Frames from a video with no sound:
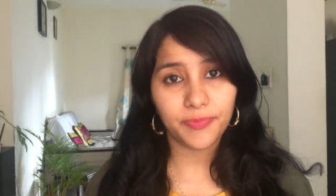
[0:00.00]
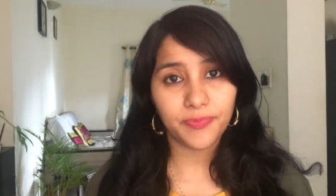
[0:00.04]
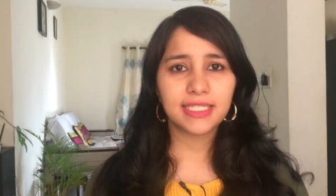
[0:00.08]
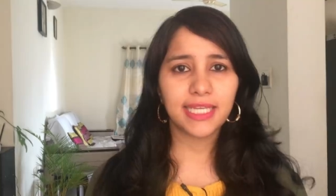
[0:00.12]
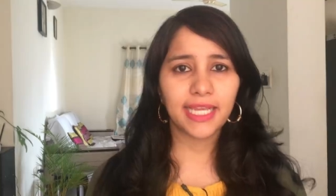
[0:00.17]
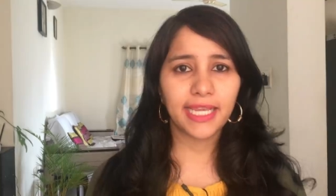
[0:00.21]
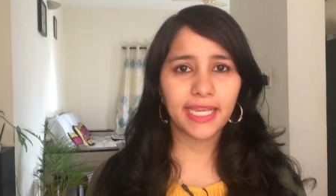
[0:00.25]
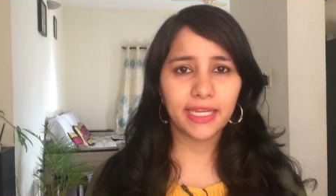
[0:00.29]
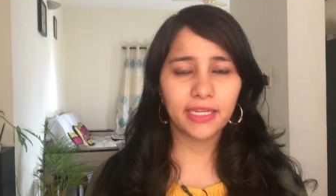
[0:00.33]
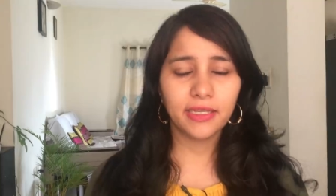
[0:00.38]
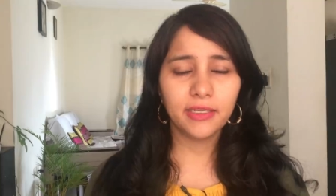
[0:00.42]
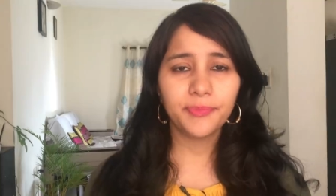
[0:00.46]

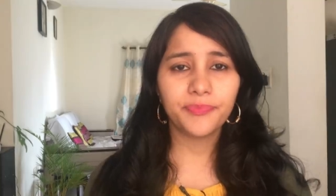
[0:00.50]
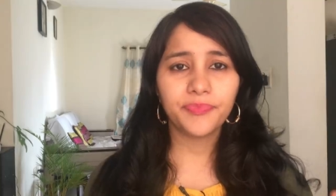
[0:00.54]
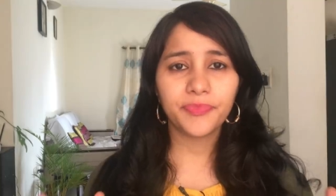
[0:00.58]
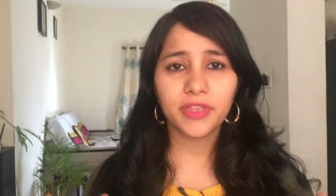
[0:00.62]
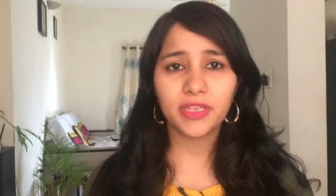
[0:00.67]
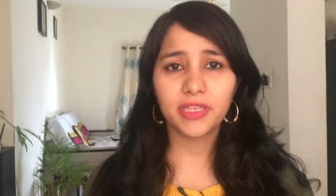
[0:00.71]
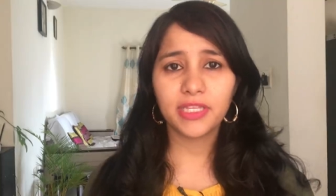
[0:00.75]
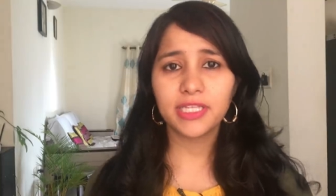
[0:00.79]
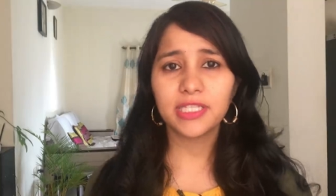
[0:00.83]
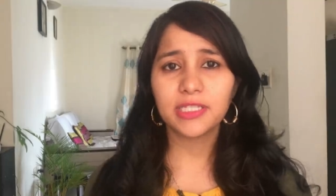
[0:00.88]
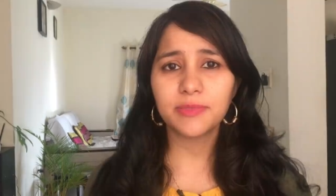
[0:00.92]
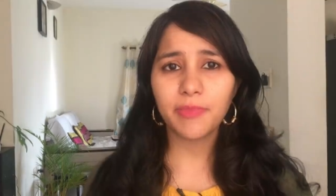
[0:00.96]
Second,
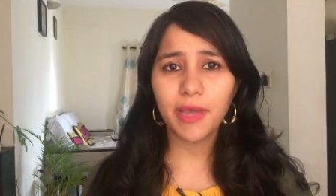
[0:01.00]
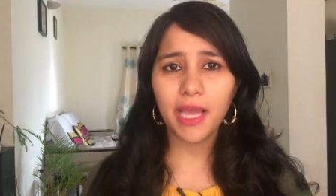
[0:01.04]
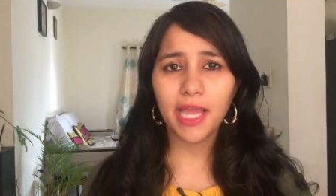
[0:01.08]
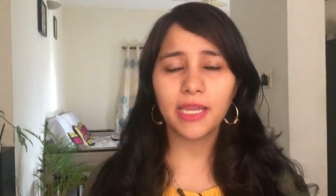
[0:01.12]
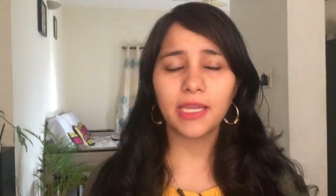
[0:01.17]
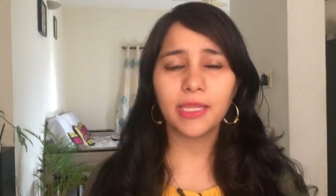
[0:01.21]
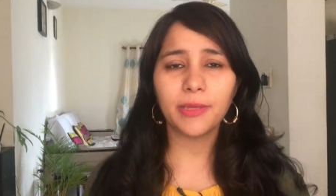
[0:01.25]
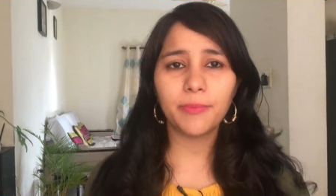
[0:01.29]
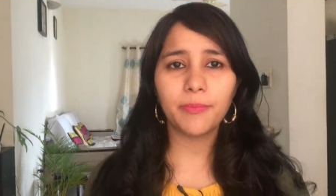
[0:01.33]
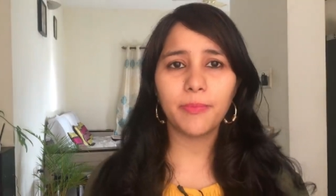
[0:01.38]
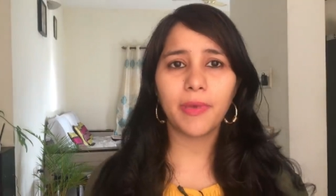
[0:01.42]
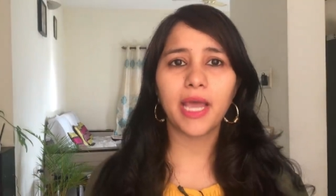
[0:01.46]
this
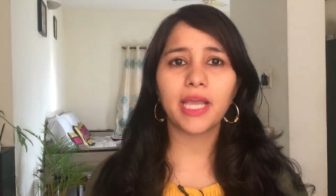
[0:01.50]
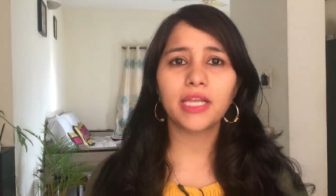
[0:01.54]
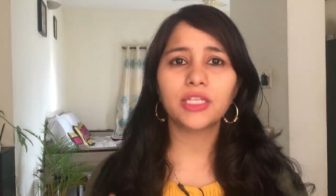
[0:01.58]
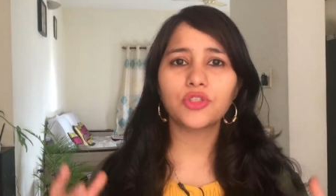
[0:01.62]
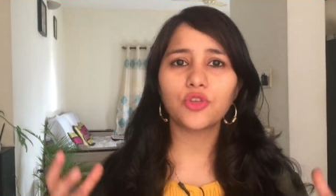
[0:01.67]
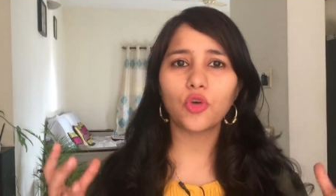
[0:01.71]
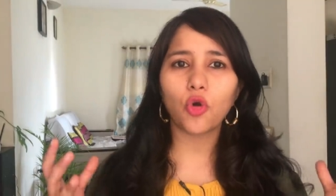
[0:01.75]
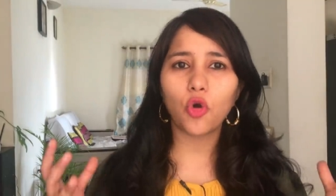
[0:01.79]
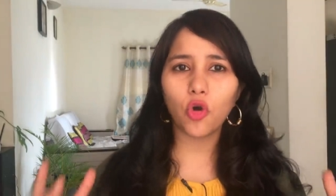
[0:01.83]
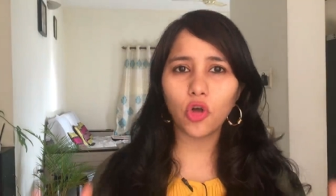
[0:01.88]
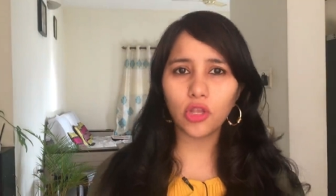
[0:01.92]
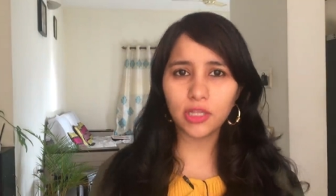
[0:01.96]
ban
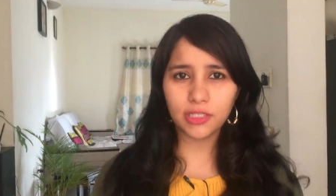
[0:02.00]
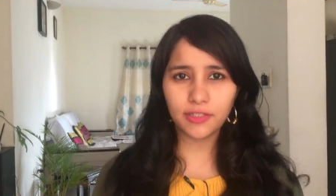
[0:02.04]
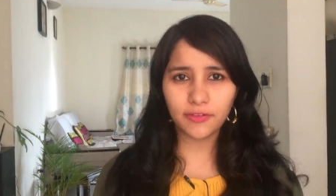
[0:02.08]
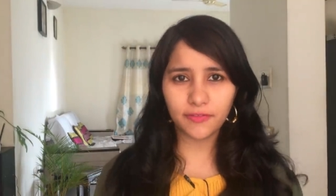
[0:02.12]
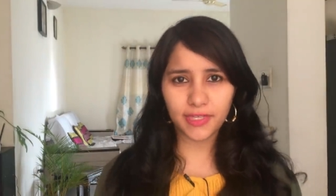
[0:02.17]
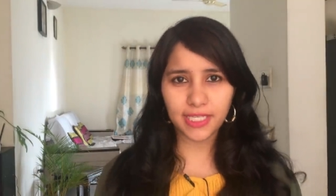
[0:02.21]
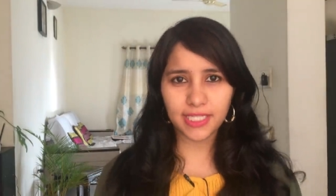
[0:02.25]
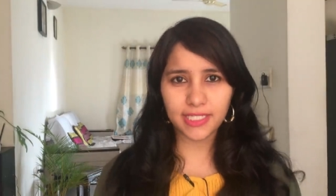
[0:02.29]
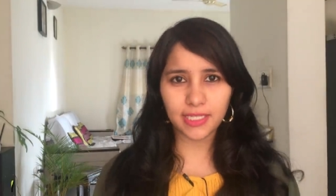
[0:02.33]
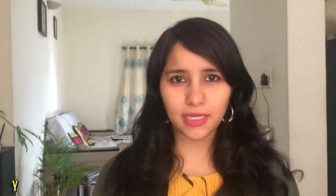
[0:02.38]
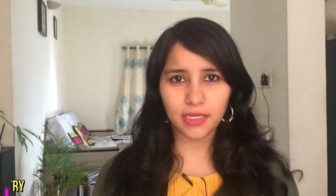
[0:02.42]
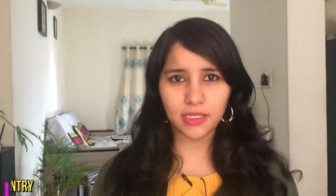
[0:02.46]
impacts all the
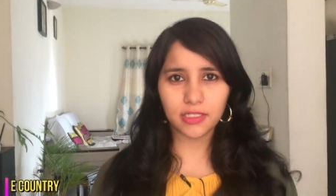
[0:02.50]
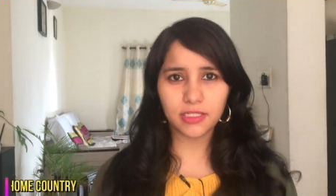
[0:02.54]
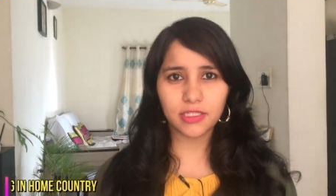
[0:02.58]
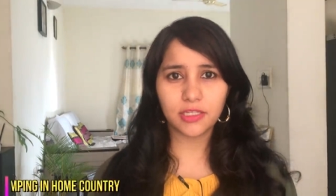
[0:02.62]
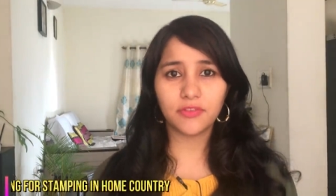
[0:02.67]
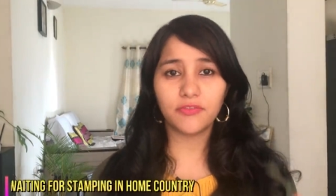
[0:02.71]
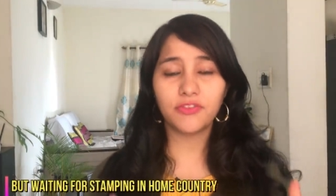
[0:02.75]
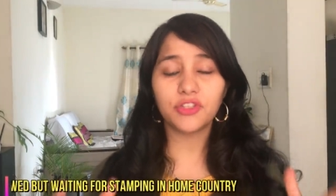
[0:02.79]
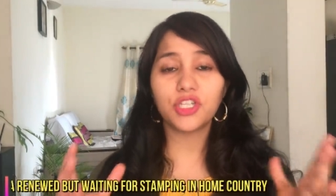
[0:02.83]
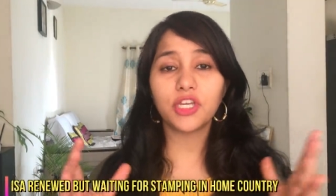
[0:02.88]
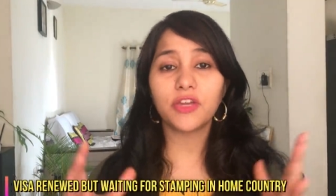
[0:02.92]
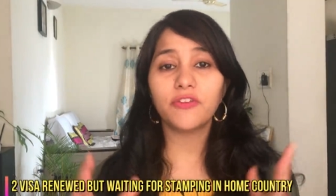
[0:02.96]

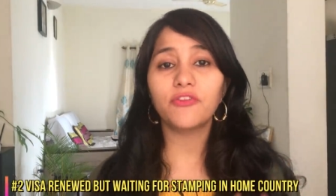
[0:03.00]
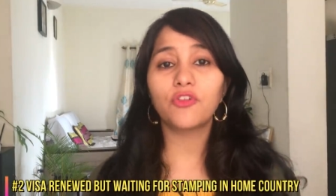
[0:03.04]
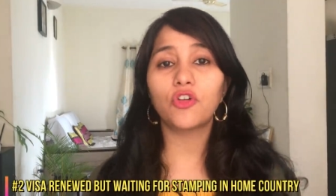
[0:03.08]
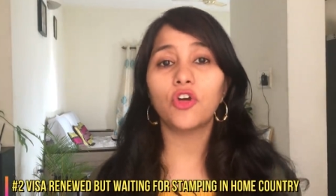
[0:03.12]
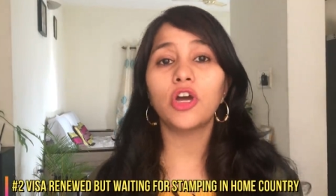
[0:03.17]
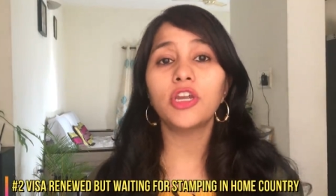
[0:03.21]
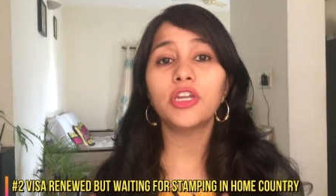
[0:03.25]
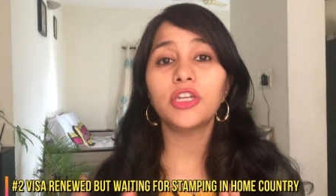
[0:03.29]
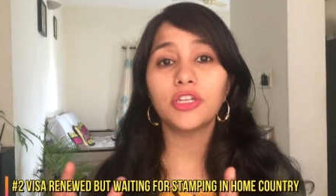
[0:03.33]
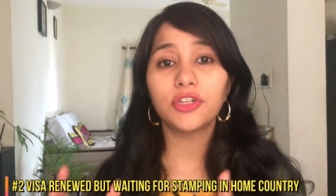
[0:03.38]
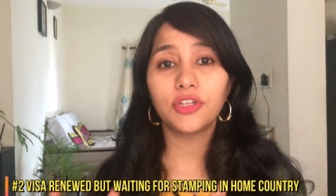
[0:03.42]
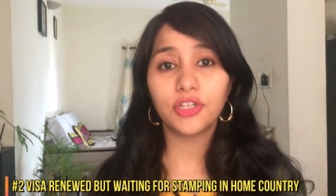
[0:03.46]
visas which have
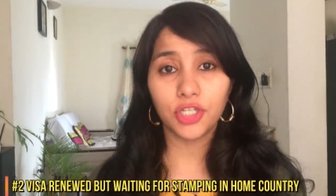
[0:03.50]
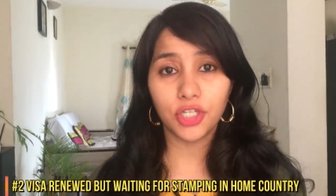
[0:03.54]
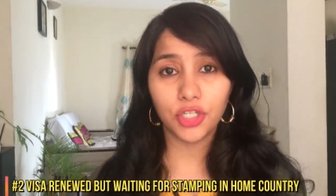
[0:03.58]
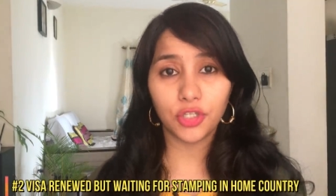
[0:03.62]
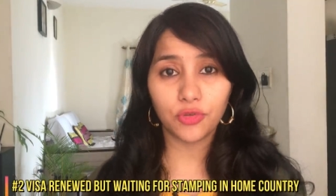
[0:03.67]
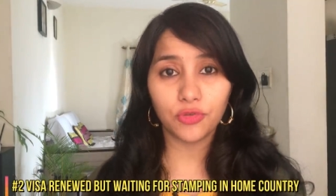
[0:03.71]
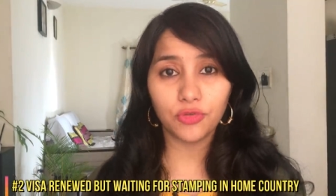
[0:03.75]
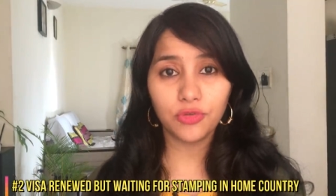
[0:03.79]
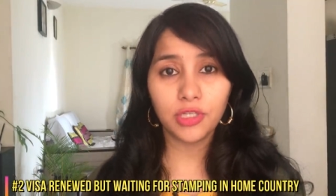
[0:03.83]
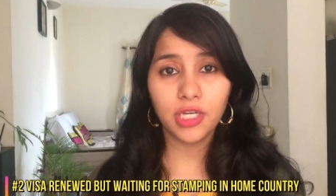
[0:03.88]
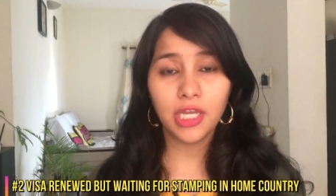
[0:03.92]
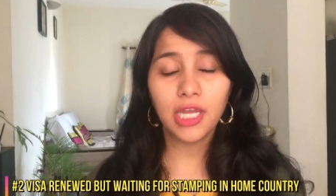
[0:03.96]
got
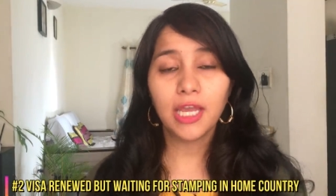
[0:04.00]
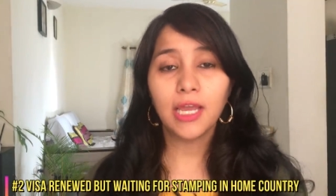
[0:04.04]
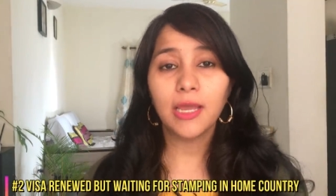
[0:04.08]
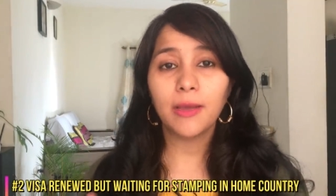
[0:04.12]
renewed